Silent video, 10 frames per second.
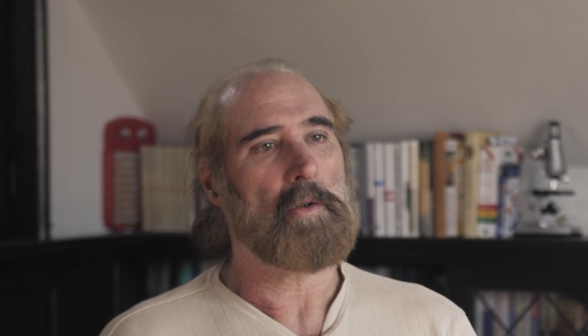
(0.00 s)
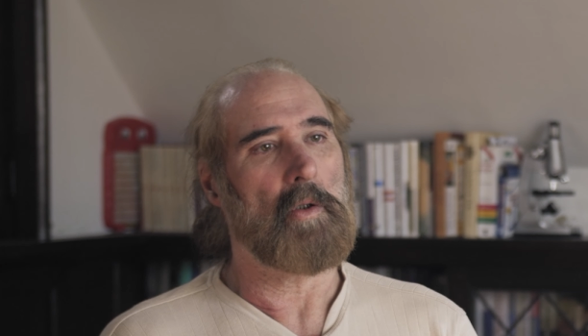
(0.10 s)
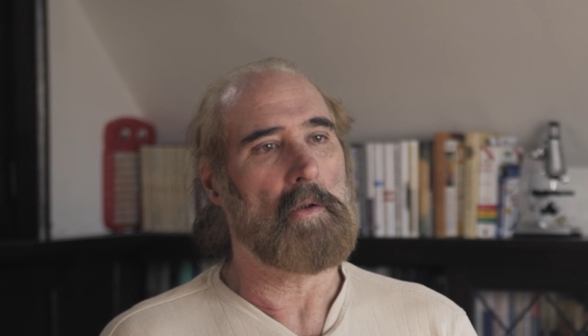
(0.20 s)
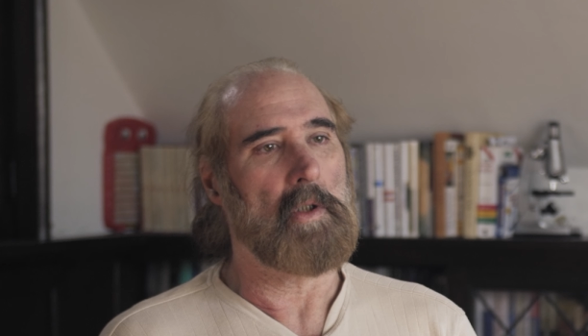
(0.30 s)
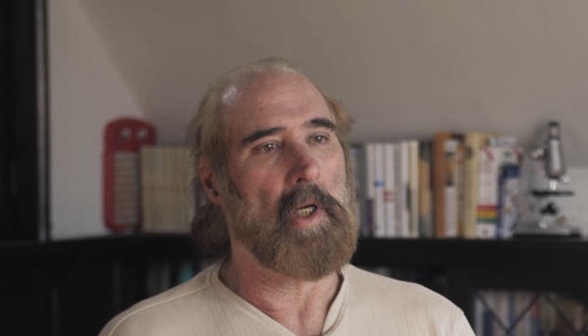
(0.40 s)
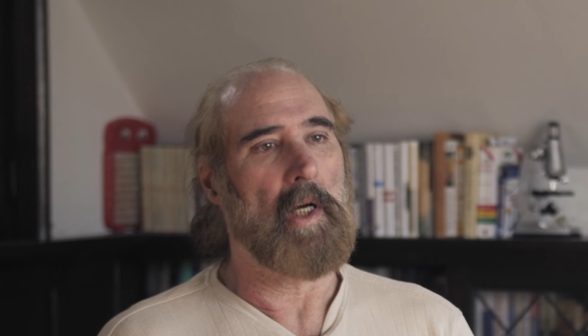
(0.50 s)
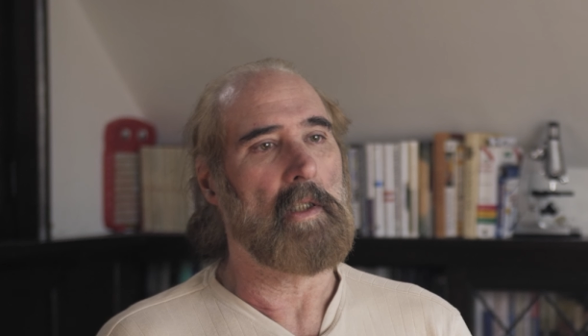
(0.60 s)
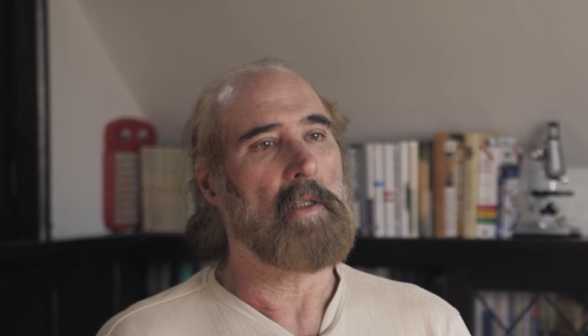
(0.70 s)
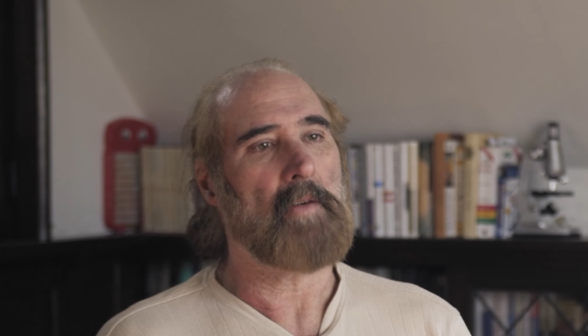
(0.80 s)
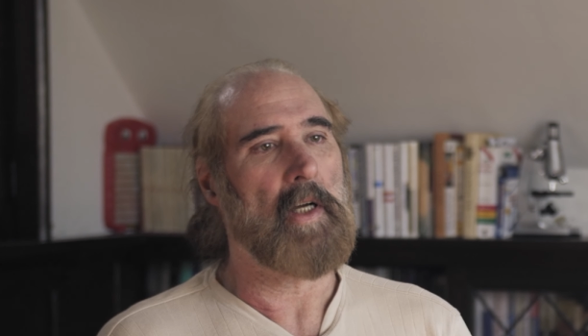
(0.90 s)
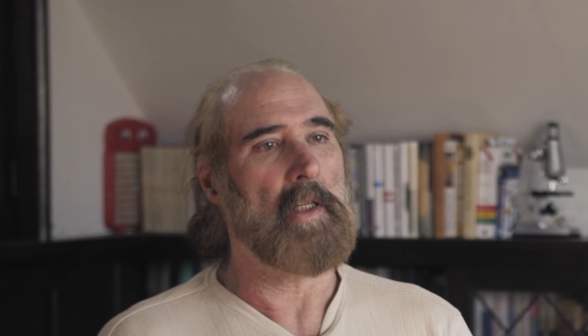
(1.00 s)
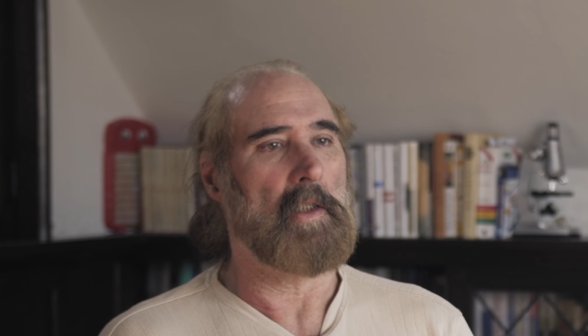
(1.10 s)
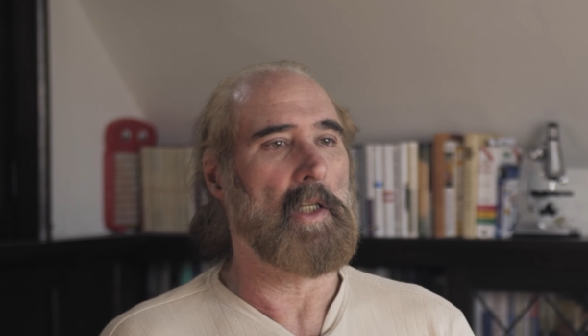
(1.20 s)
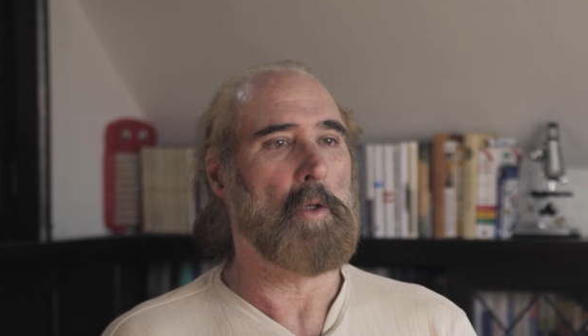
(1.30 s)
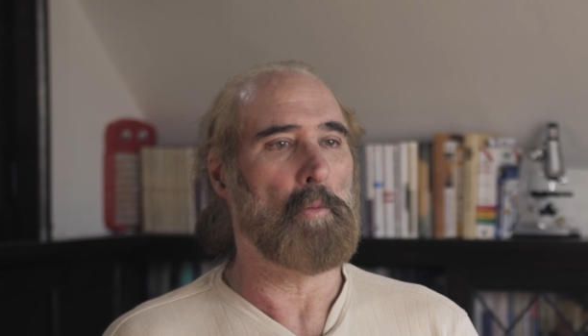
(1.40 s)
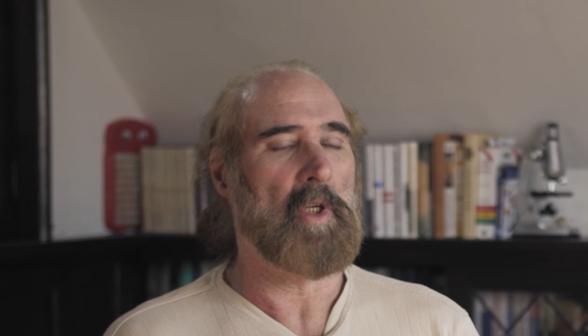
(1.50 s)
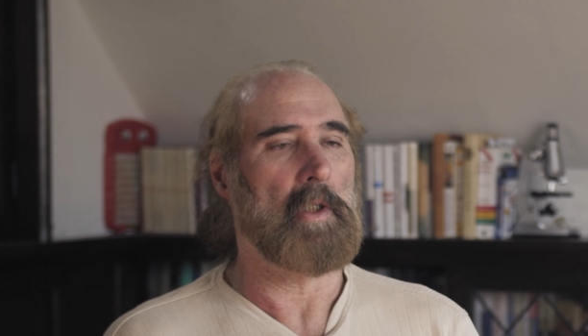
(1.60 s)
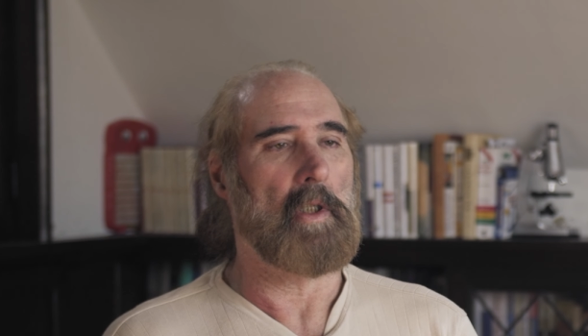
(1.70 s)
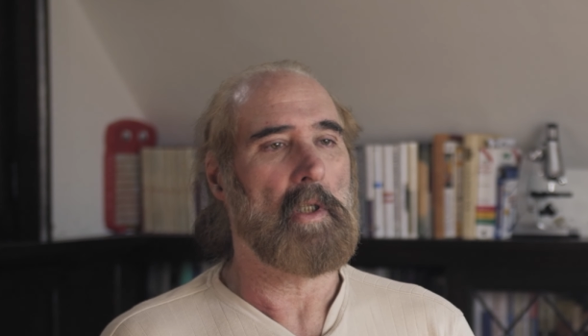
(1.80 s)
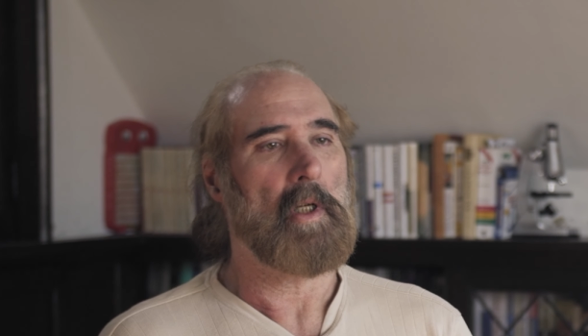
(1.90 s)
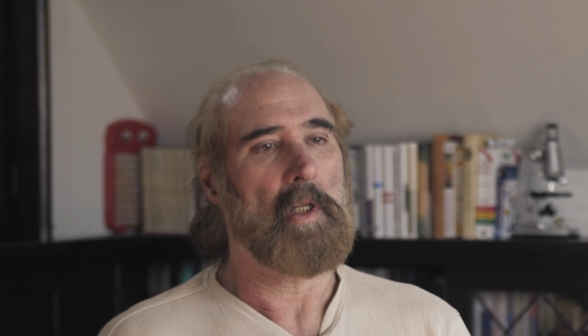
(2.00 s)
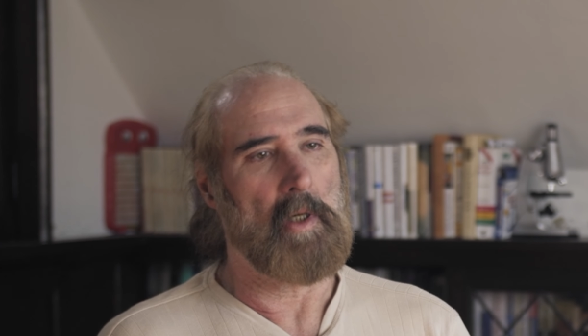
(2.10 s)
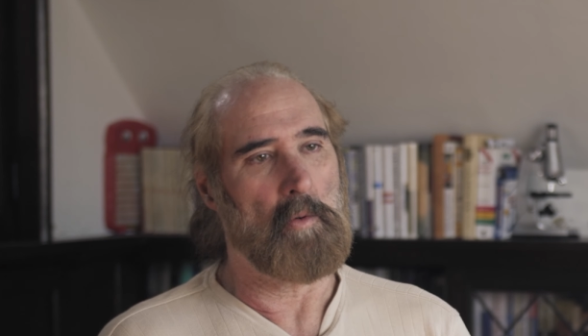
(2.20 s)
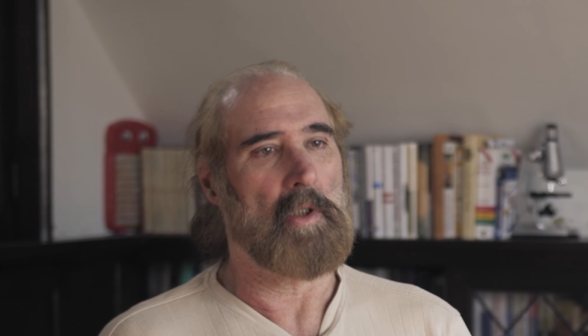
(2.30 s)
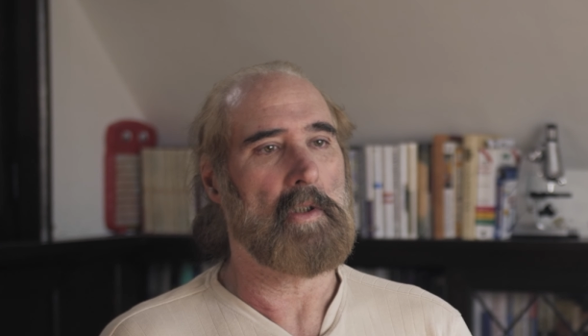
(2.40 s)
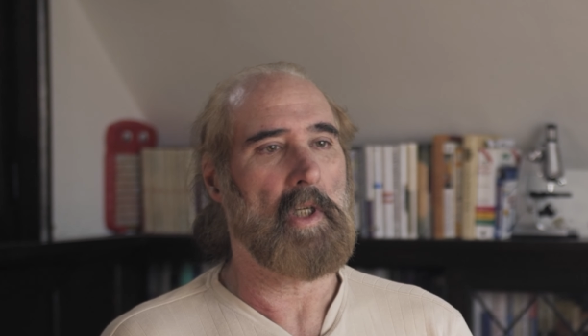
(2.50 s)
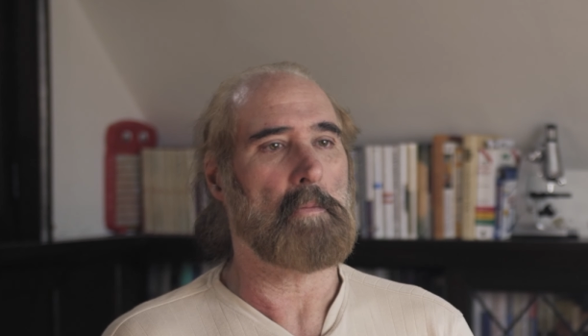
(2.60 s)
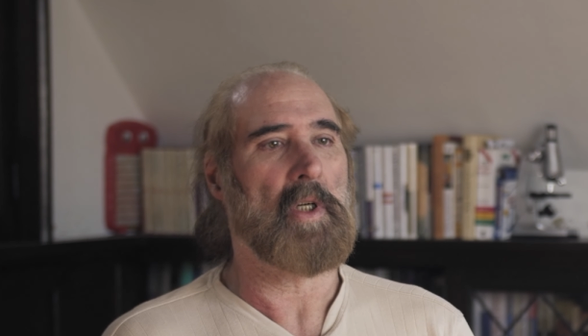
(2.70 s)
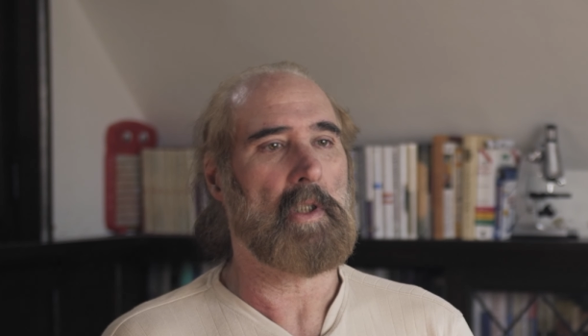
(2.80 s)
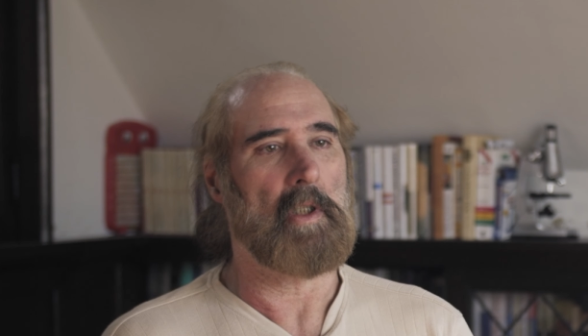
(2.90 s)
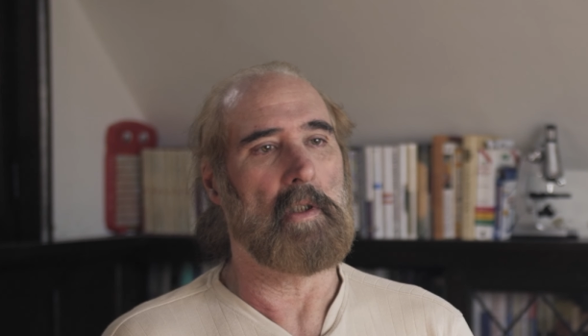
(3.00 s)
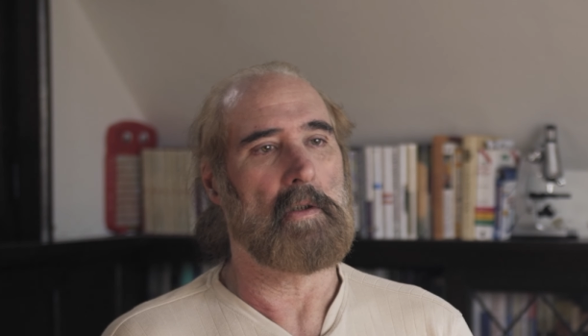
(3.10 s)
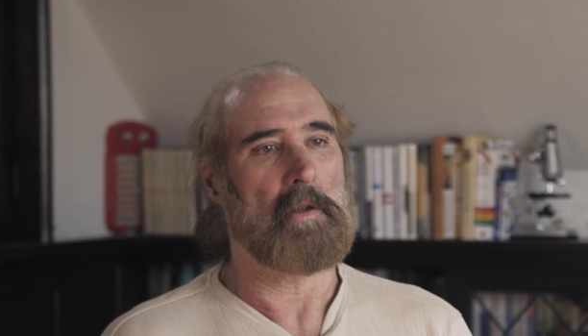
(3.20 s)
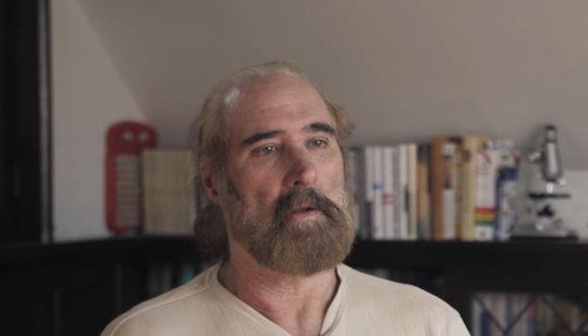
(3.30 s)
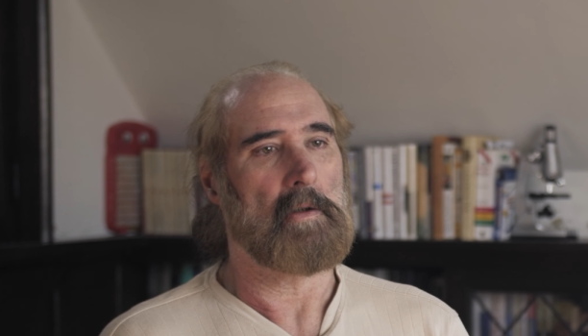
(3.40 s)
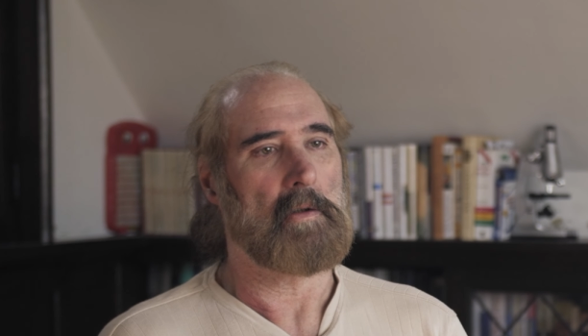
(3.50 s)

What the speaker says: told that if I didn't let them in, they were going to take my kids.